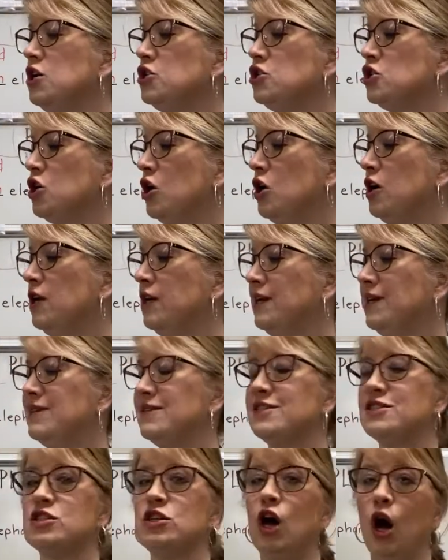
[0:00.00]
John
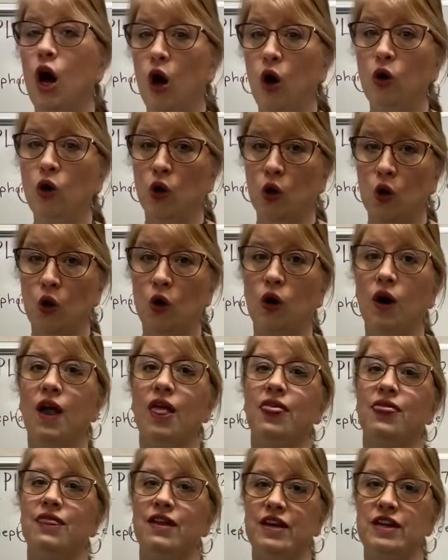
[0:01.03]
is taller
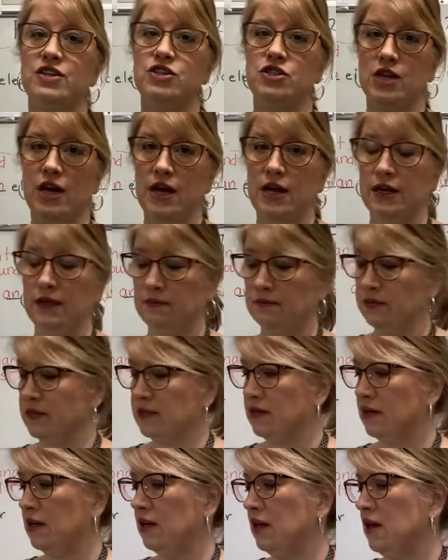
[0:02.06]
than
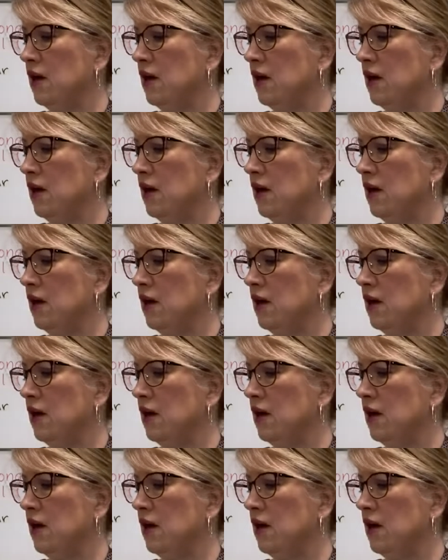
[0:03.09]
James.